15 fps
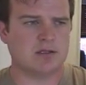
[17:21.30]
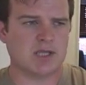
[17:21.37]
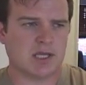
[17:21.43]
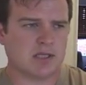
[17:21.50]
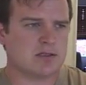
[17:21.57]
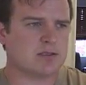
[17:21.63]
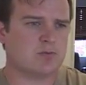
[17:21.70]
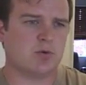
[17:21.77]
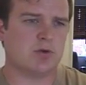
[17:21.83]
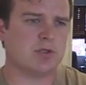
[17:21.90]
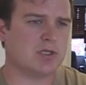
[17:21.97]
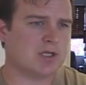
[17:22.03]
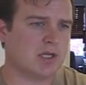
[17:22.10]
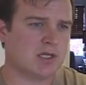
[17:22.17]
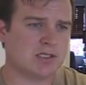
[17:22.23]
take the sport to
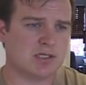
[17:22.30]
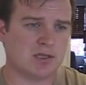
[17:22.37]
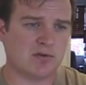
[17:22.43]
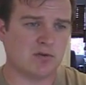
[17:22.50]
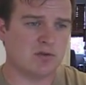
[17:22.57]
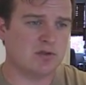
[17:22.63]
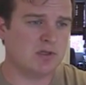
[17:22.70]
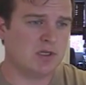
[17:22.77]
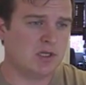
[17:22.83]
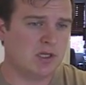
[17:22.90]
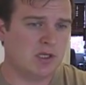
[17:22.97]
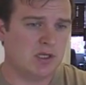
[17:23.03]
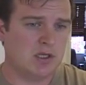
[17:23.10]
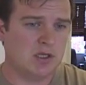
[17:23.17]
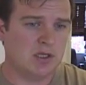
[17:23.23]
the next level,
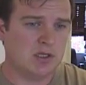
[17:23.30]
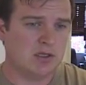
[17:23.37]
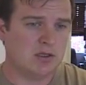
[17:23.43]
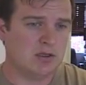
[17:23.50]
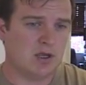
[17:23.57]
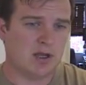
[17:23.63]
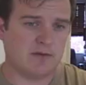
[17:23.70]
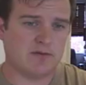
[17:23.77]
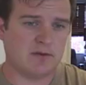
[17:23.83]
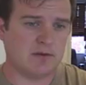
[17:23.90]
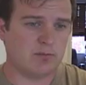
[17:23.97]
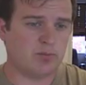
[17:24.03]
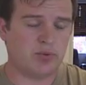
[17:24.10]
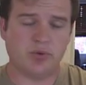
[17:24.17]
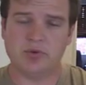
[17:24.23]
you have to
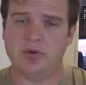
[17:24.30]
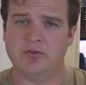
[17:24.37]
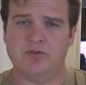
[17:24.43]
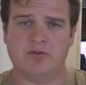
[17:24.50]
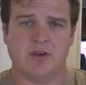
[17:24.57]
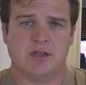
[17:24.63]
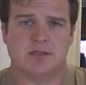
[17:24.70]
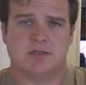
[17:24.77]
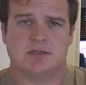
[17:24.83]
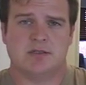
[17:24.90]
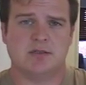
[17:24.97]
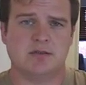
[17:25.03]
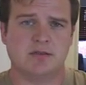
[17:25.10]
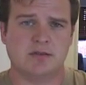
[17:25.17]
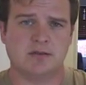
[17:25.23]
pool your funds
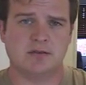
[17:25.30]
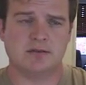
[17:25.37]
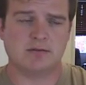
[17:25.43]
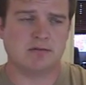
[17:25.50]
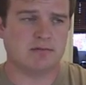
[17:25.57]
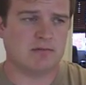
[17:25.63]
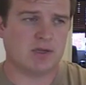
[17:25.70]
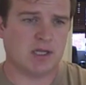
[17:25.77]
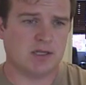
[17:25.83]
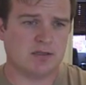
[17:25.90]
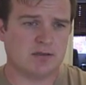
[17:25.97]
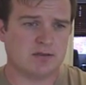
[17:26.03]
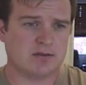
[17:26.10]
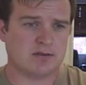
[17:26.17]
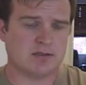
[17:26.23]

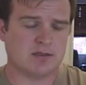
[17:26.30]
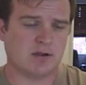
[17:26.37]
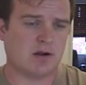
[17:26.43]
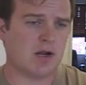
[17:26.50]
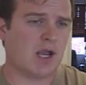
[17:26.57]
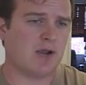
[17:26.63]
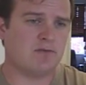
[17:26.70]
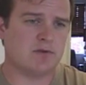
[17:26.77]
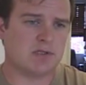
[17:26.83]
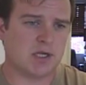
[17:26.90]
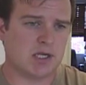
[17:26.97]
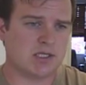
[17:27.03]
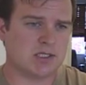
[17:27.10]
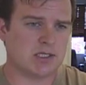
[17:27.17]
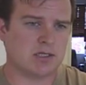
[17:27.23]
and start
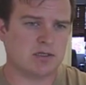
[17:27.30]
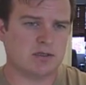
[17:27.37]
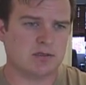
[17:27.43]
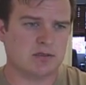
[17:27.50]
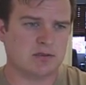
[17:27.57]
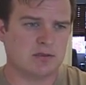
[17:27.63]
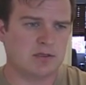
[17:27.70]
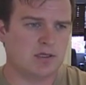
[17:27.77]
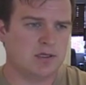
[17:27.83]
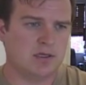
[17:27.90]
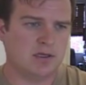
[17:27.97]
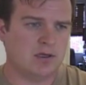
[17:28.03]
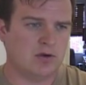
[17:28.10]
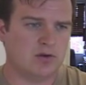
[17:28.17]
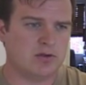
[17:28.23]
advertising
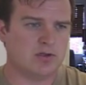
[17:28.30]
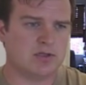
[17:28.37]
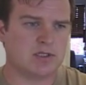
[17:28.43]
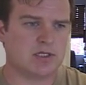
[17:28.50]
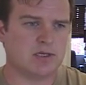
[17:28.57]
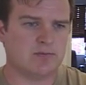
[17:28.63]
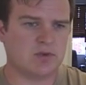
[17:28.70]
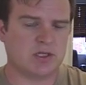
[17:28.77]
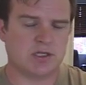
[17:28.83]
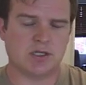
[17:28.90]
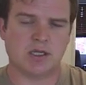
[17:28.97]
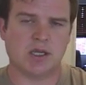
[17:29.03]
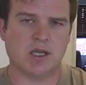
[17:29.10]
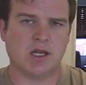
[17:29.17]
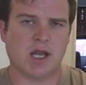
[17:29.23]
or doing something to
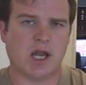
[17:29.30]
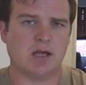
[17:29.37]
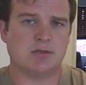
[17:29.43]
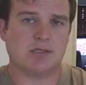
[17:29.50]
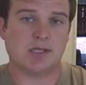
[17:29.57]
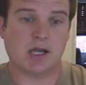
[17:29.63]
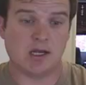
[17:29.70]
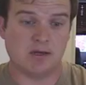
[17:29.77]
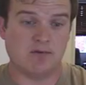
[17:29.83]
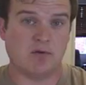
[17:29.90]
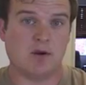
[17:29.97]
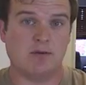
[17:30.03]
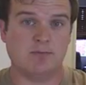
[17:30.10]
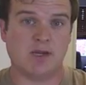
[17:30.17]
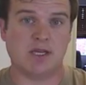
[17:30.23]
get outside of
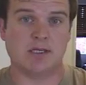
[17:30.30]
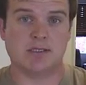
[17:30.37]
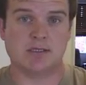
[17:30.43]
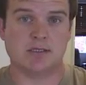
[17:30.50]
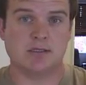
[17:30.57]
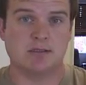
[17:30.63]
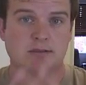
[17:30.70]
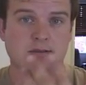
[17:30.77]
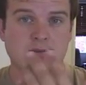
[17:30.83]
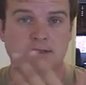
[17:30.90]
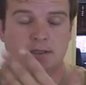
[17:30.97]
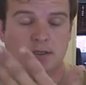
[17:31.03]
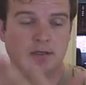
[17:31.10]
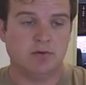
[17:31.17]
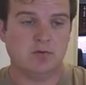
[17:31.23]
our base,
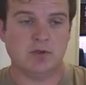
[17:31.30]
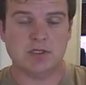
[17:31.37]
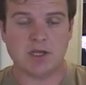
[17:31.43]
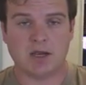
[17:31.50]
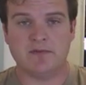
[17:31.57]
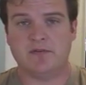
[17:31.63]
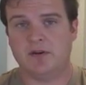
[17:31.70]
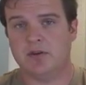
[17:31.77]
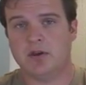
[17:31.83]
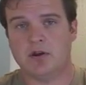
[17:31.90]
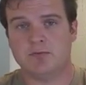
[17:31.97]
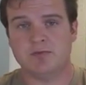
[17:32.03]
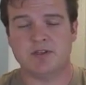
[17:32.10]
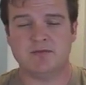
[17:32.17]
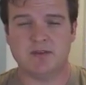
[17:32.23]
which I felt
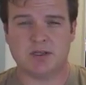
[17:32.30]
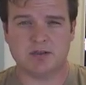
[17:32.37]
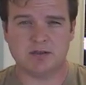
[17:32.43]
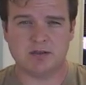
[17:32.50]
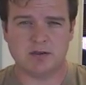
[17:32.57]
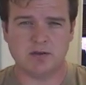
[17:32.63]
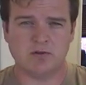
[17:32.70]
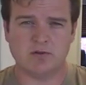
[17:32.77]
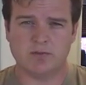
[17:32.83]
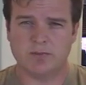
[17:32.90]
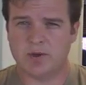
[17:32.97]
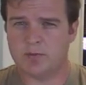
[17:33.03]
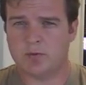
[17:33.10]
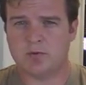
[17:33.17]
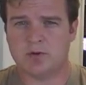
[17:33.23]
ARMTV could do if
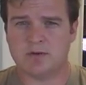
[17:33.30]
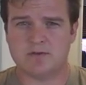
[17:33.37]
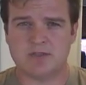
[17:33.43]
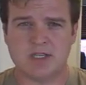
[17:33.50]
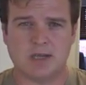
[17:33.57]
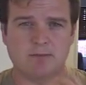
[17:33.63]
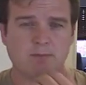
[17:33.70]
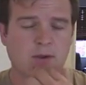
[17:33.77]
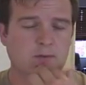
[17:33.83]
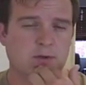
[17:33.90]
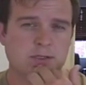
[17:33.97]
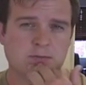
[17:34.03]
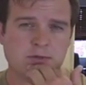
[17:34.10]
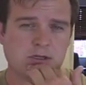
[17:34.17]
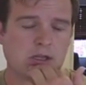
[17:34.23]
people would have stayed
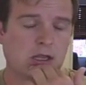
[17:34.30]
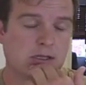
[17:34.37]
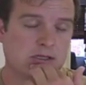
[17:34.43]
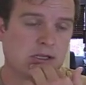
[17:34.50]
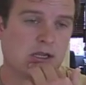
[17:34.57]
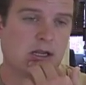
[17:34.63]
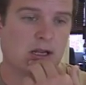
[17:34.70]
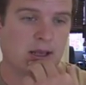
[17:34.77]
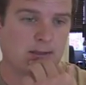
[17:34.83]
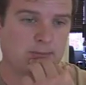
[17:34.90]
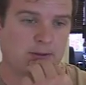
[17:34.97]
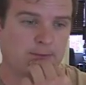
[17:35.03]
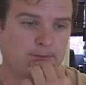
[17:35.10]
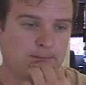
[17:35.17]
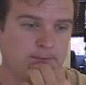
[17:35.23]
members, but that's not going to
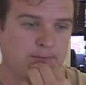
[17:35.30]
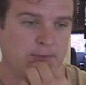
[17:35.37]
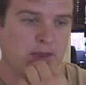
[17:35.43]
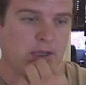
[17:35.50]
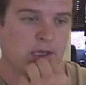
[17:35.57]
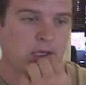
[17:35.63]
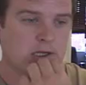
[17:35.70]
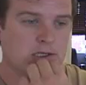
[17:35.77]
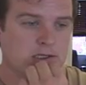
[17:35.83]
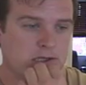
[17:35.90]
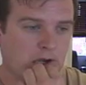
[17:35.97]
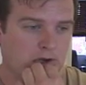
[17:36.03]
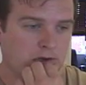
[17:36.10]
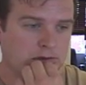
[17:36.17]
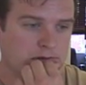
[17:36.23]
happen.
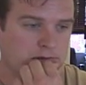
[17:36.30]
So,